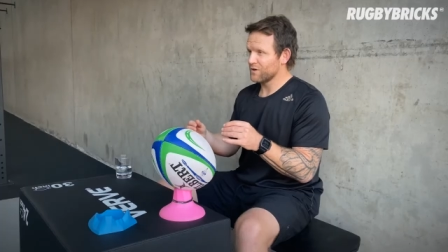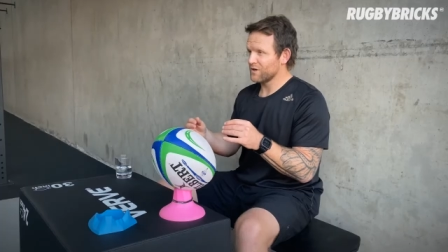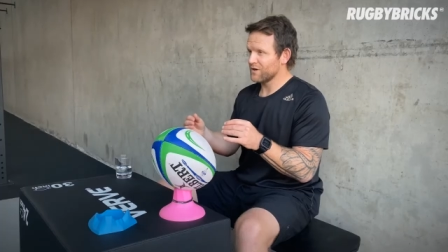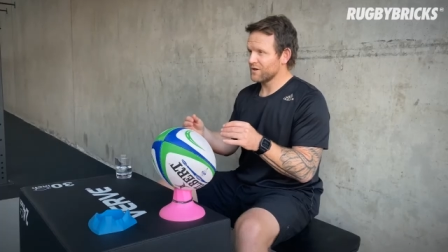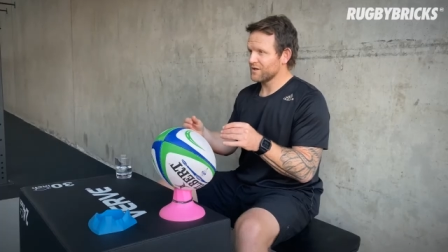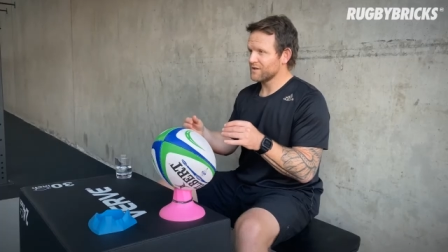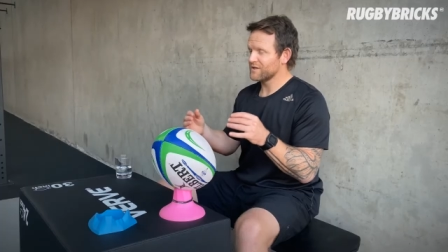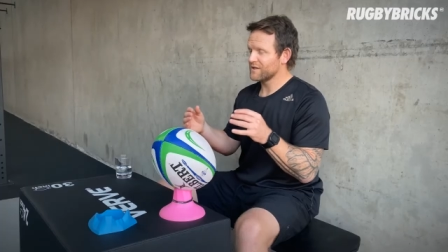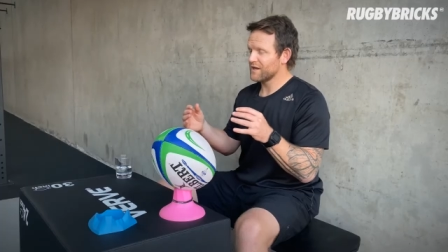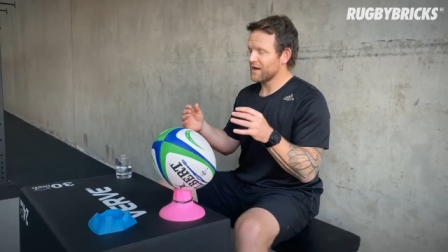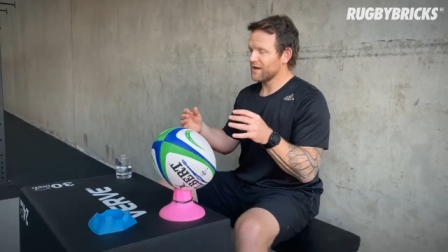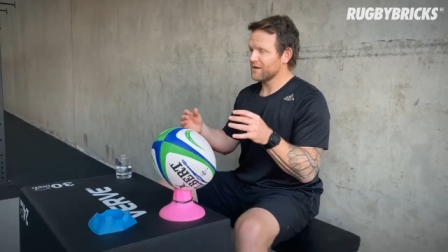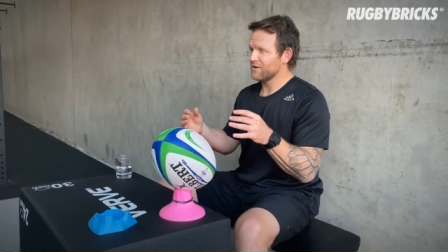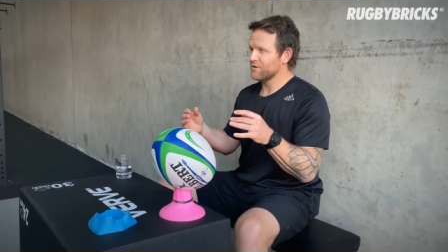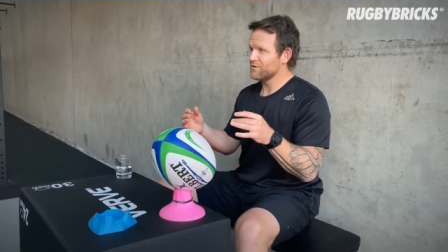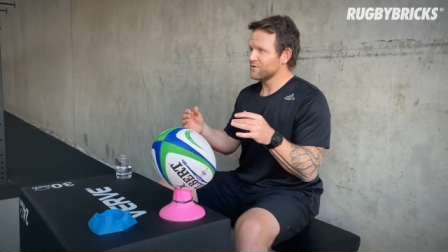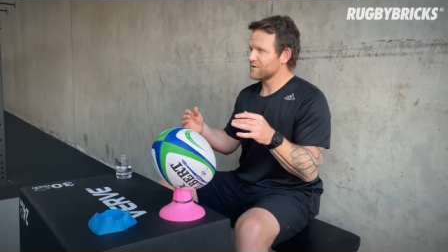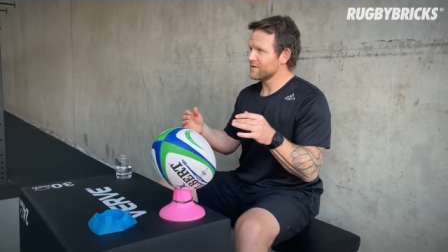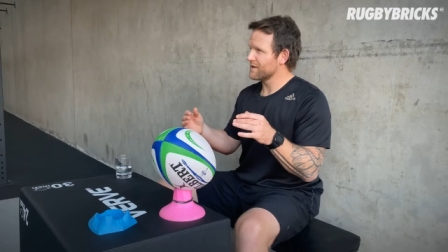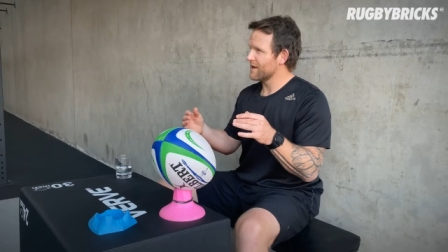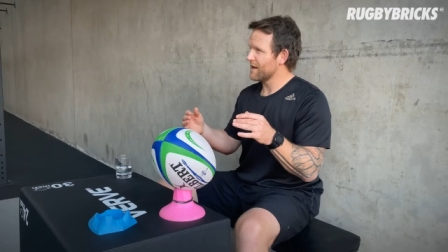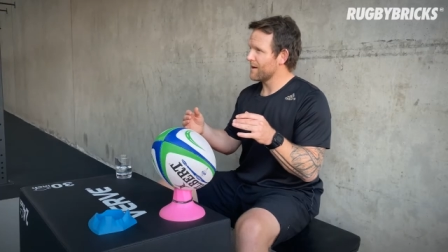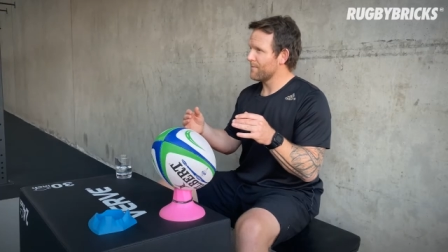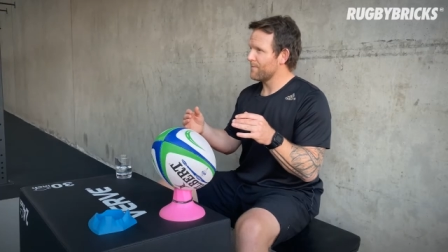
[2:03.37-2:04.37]
we're going to start
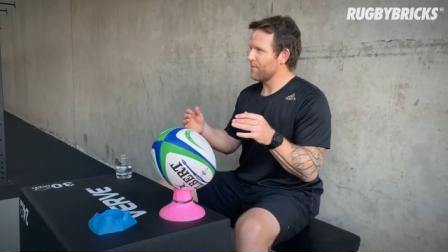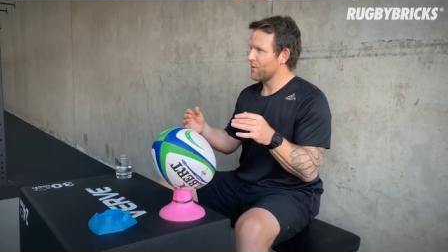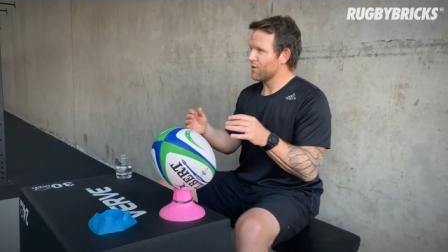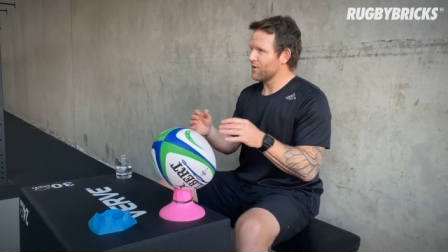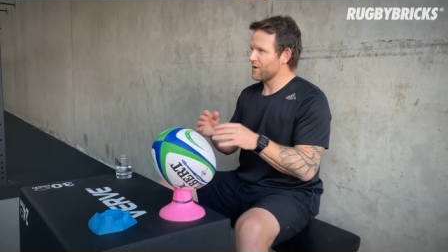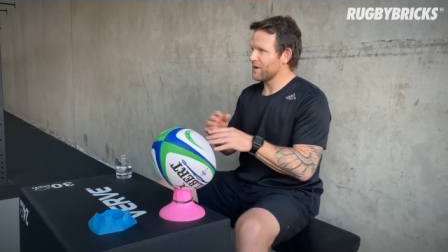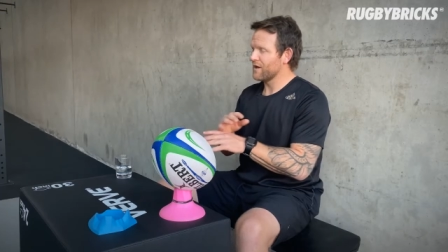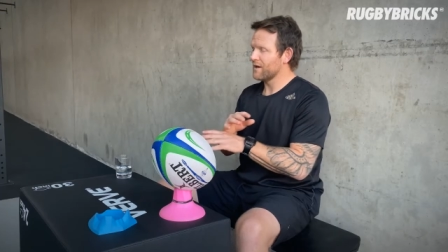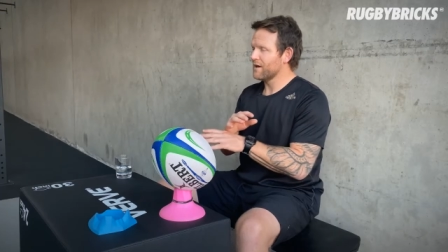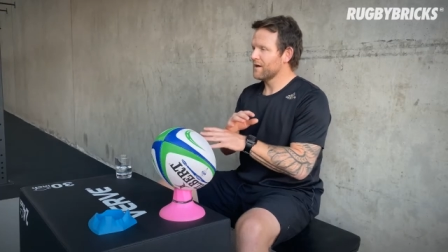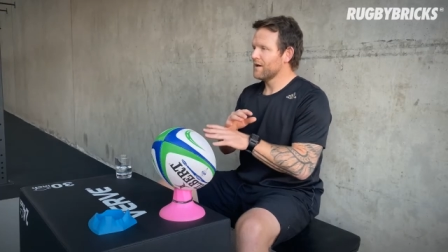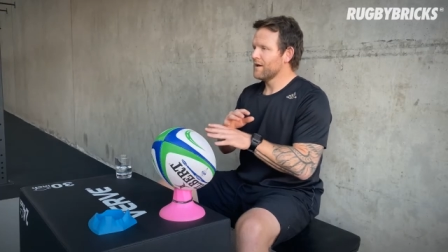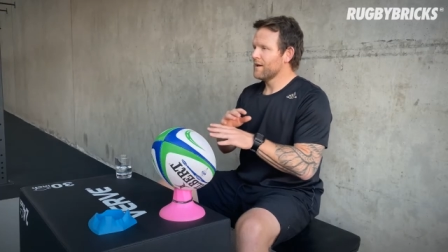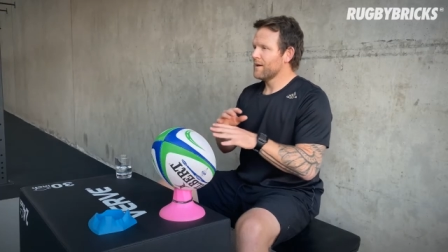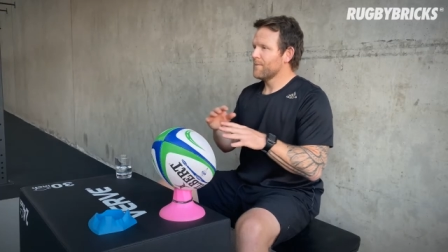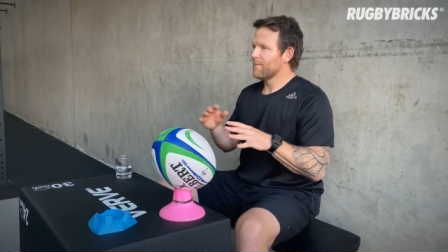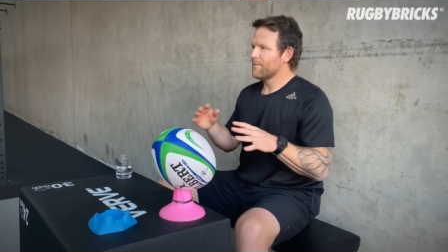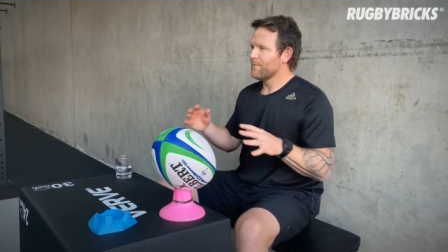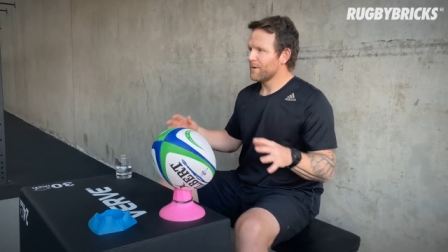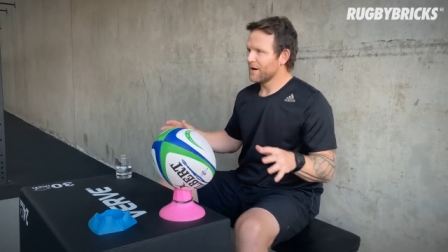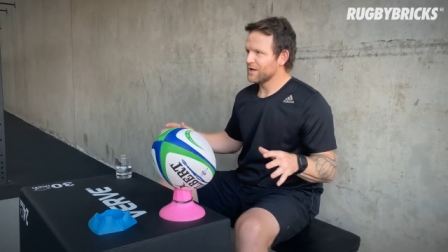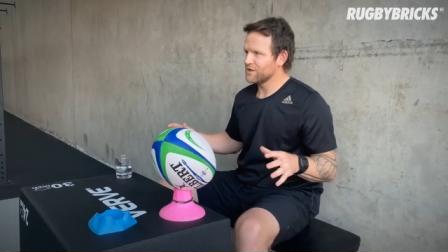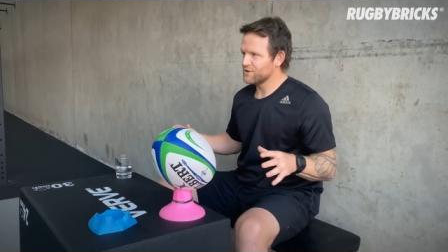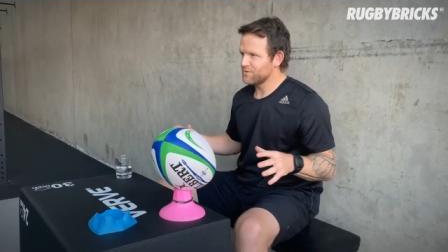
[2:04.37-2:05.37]
using our body
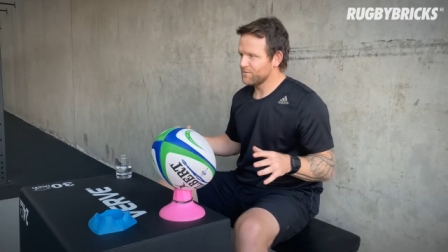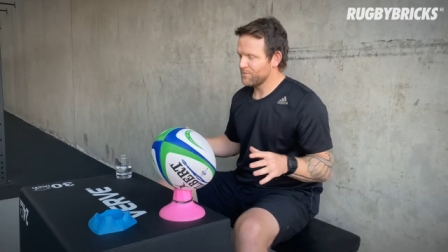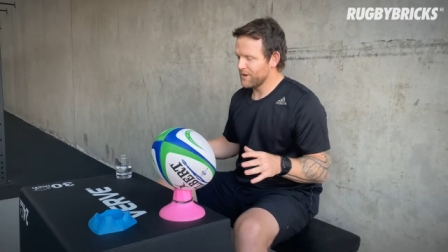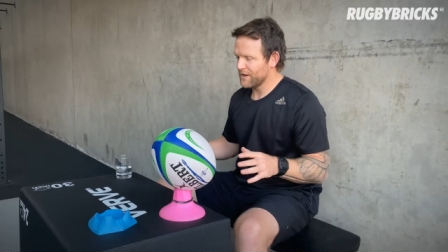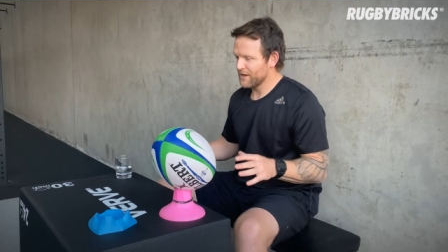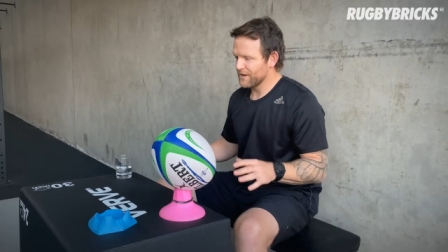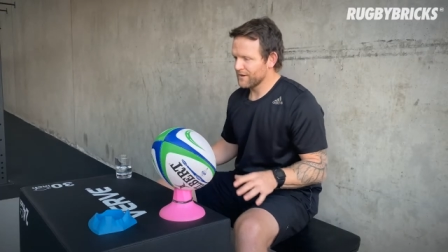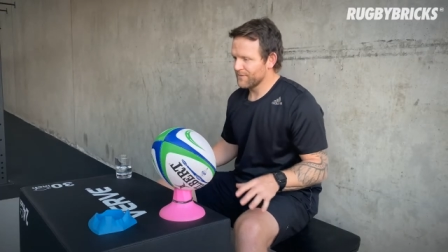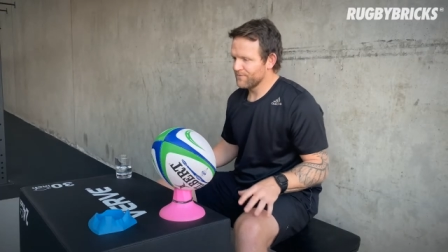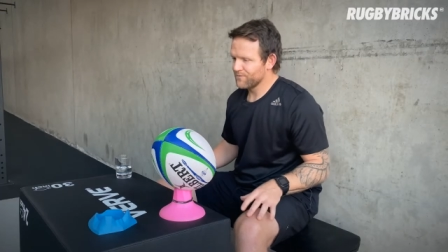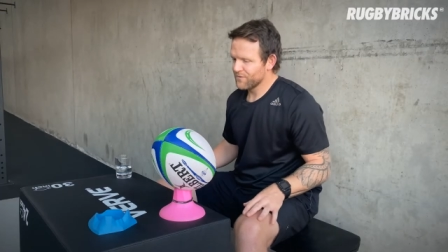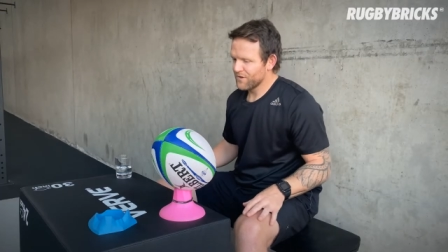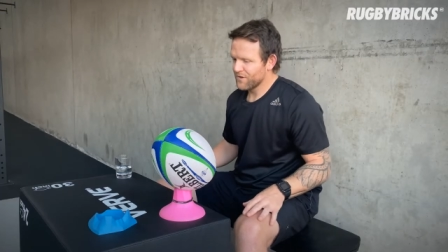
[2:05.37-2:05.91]
much better.